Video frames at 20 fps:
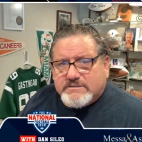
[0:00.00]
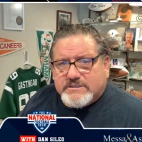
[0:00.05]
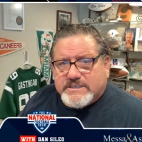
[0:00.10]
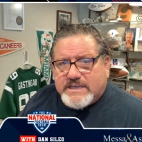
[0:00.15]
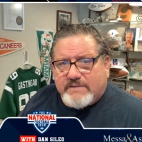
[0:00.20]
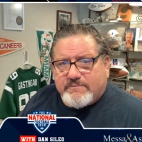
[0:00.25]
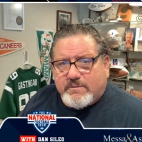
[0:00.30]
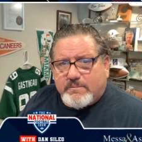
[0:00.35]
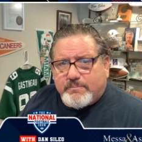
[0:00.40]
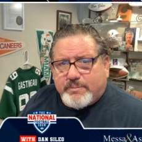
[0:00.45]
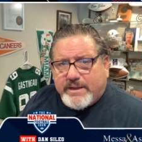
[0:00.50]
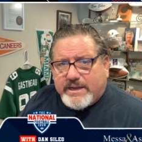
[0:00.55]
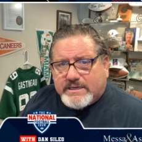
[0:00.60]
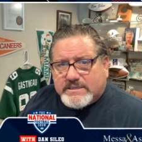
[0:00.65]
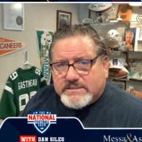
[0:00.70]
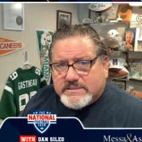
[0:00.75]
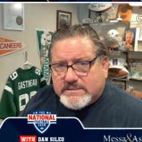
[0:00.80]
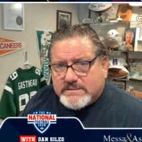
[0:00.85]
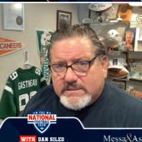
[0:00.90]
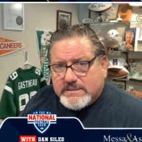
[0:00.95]
seven
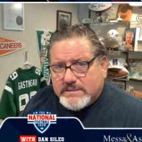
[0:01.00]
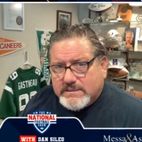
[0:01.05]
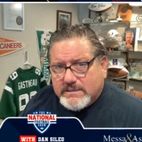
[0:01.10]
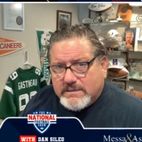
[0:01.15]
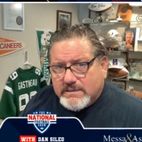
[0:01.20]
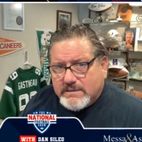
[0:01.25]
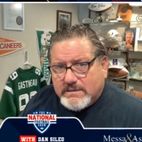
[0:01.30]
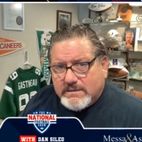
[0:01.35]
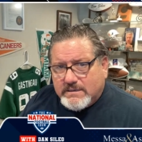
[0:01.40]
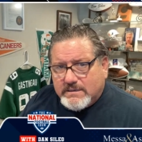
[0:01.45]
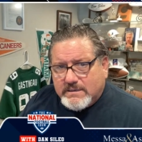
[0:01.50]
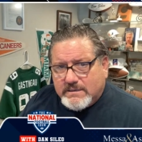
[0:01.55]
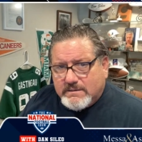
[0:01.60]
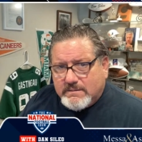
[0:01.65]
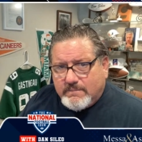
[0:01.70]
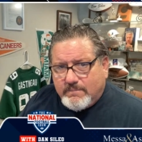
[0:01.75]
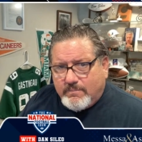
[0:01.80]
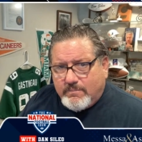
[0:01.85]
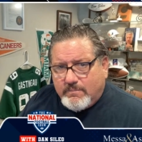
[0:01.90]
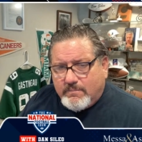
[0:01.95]
picks.
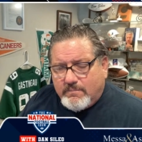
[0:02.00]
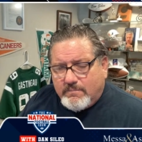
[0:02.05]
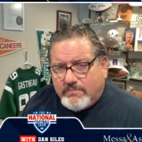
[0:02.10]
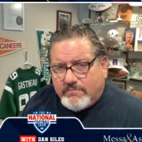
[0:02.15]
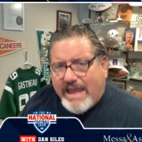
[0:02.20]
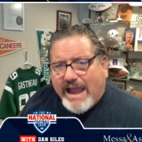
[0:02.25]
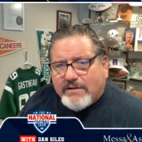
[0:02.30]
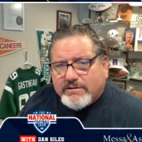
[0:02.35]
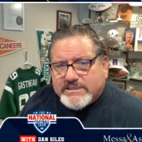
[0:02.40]
Now